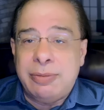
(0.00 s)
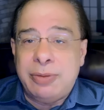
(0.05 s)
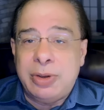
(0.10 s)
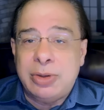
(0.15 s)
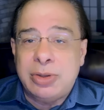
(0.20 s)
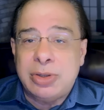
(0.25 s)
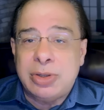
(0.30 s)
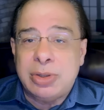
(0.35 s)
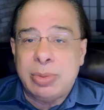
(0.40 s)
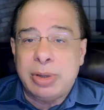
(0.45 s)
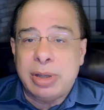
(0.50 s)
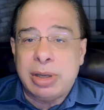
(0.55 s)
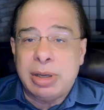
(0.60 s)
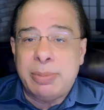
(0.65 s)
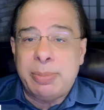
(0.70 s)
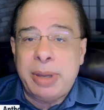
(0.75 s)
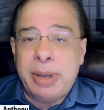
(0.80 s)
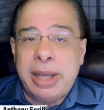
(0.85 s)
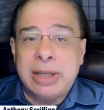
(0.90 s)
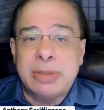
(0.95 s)
the future, we're going
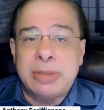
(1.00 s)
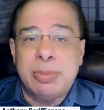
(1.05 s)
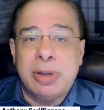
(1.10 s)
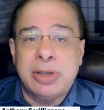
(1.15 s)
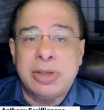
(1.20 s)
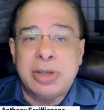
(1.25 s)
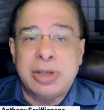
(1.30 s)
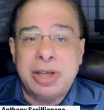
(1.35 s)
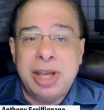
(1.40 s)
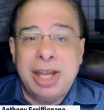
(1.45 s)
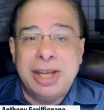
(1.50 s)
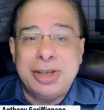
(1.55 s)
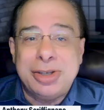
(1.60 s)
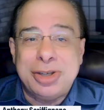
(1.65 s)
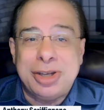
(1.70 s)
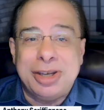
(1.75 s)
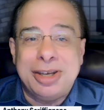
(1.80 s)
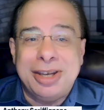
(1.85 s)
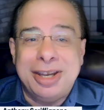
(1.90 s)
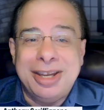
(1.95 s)
to pay as much
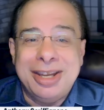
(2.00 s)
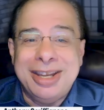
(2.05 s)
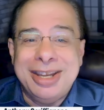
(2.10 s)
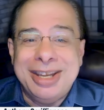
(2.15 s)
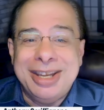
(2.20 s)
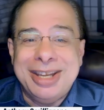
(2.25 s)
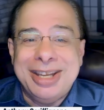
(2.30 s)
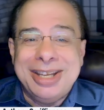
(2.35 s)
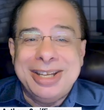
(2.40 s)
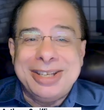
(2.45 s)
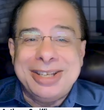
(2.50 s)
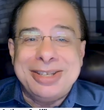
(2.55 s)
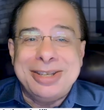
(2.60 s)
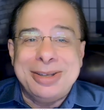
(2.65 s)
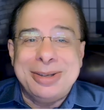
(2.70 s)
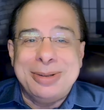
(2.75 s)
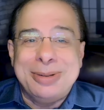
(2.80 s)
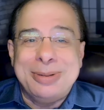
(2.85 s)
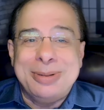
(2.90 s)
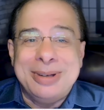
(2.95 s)
attention
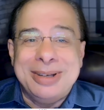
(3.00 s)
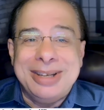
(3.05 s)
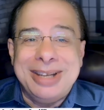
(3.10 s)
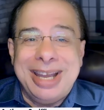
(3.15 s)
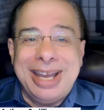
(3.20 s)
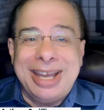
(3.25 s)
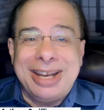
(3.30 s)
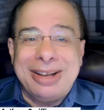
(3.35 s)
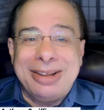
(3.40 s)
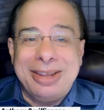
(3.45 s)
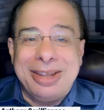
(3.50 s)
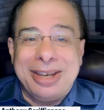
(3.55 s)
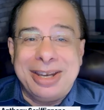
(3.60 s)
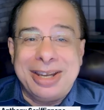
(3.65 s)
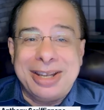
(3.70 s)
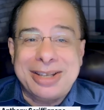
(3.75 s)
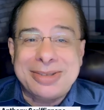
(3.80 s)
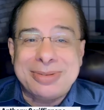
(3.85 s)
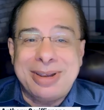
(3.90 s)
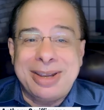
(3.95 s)
to
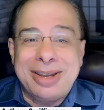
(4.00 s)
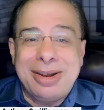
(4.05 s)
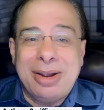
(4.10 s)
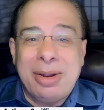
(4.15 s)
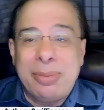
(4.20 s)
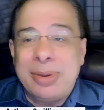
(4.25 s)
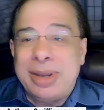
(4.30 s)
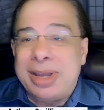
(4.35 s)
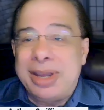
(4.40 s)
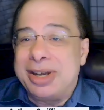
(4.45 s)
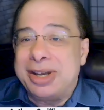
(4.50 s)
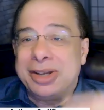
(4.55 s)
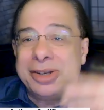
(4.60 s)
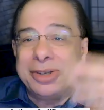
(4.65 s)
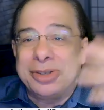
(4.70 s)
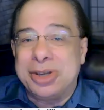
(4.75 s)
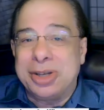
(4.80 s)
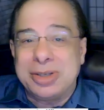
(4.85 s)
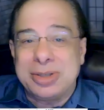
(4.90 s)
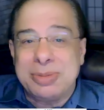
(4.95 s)
analytics, right? Are we going to
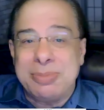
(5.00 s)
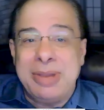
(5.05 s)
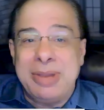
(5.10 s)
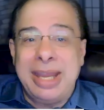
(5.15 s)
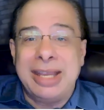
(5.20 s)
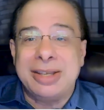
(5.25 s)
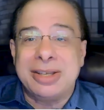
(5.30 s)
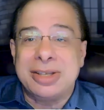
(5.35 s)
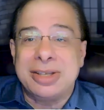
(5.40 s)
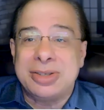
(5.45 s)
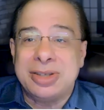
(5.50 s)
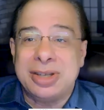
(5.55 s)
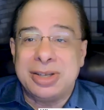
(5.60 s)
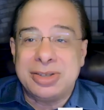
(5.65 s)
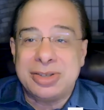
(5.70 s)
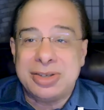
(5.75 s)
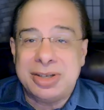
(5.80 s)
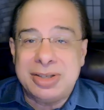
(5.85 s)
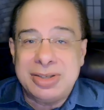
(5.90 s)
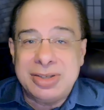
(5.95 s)
just make
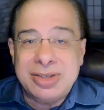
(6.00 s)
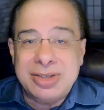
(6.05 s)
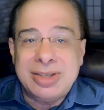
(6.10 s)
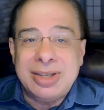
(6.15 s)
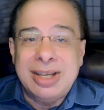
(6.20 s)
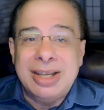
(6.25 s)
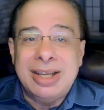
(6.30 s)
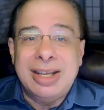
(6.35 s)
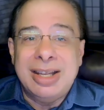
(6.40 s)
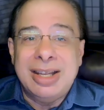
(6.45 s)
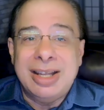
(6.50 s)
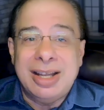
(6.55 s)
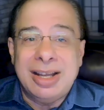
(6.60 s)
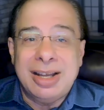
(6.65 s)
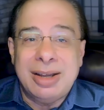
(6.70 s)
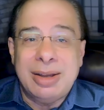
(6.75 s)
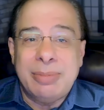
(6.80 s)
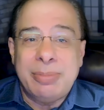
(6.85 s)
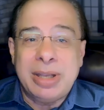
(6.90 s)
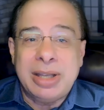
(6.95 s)
decisions
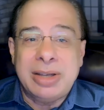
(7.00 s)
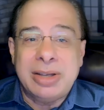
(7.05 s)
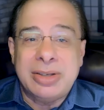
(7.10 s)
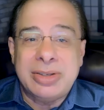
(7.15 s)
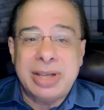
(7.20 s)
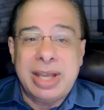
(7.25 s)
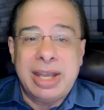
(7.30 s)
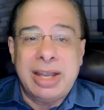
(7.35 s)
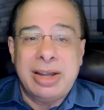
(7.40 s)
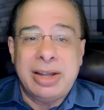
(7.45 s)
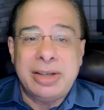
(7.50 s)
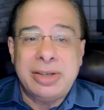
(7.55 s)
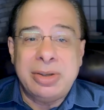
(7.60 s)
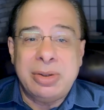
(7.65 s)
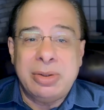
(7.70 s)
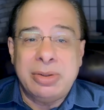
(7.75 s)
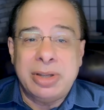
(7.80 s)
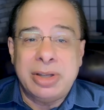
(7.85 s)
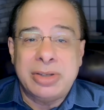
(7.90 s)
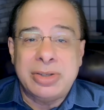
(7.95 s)
uh, because AI
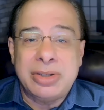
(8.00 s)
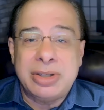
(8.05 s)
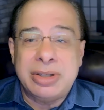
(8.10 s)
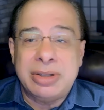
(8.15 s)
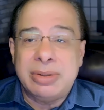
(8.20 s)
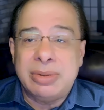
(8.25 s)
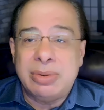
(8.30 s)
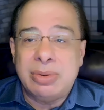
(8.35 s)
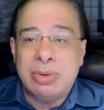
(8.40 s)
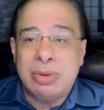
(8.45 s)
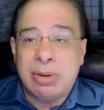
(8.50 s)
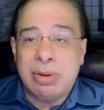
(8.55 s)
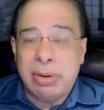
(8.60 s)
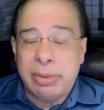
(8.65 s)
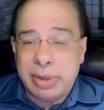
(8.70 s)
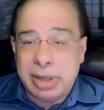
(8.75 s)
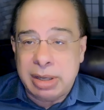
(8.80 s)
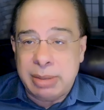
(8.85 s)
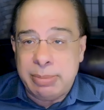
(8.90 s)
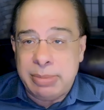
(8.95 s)
told us to, or are
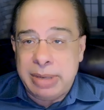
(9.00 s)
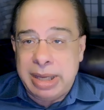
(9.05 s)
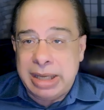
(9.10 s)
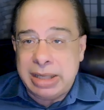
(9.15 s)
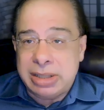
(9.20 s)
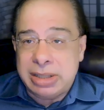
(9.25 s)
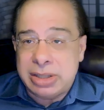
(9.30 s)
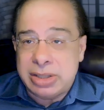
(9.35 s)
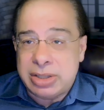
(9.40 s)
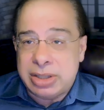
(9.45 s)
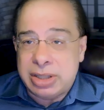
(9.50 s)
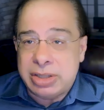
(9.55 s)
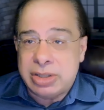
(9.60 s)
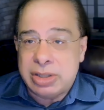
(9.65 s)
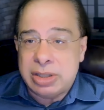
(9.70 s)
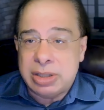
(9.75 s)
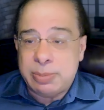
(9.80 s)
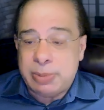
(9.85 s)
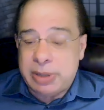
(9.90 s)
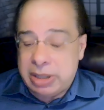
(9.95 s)
we going to make
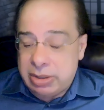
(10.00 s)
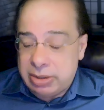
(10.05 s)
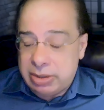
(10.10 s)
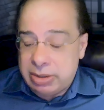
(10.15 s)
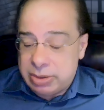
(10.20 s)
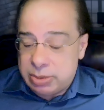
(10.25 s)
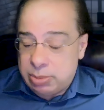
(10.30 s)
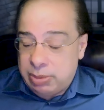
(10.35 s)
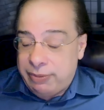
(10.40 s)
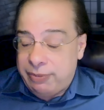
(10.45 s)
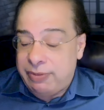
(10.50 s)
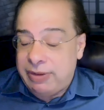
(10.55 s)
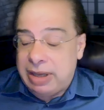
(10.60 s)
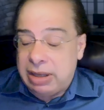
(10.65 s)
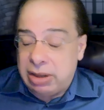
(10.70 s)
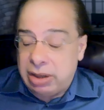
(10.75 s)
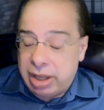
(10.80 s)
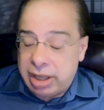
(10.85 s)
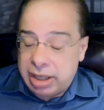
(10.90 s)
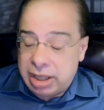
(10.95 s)
decisions because we feel
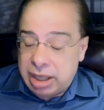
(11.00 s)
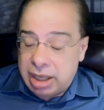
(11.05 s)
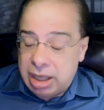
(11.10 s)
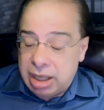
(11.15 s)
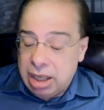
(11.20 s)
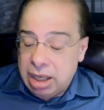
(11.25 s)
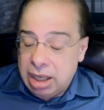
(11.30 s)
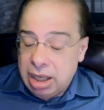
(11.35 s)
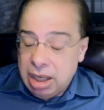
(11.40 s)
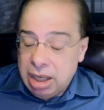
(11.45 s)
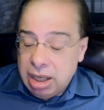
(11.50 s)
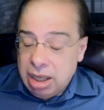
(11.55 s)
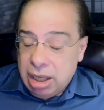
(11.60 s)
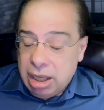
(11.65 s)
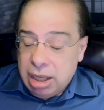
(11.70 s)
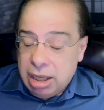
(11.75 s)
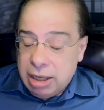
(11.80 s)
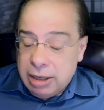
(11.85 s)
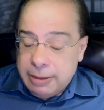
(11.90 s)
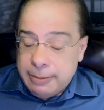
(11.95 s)
like it?
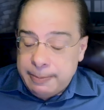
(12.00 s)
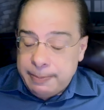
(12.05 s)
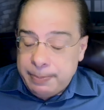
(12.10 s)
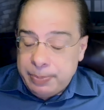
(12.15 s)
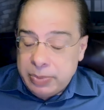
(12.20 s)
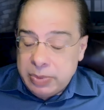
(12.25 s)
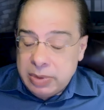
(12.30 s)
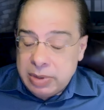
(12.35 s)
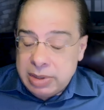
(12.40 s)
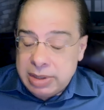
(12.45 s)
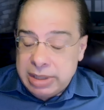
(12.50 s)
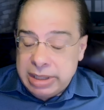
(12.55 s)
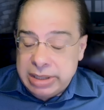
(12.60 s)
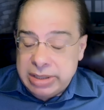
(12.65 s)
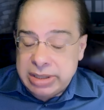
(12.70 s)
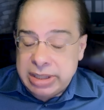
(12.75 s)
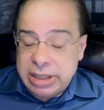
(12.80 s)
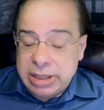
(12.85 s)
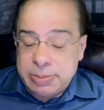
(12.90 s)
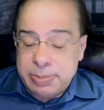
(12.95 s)
Um,
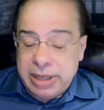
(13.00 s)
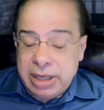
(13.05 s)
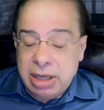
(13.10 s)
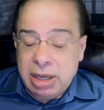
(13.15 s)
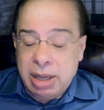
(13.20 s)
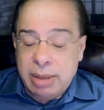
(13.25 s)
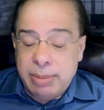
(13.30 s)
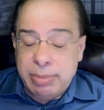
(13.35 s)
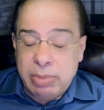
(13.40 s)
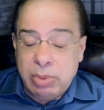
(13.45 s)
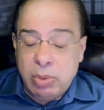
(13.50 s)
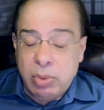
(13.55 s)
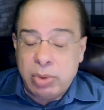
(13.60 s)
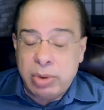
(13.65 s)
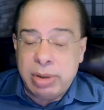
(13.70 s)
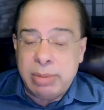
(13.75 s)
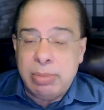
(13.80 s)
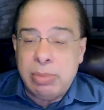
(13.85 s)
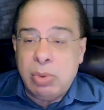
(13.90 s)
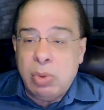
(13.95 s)
these things become
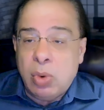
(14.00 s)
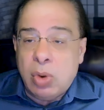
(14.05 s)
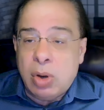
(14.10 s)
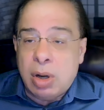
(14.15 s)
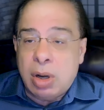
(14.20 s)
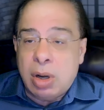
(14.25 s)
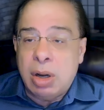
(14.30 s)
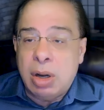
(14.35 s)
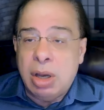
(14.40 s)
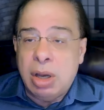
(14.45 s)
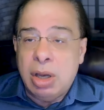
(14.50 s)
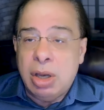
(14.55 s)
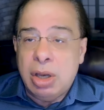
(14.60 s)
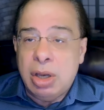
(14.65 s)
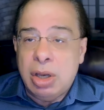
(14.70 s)
more and more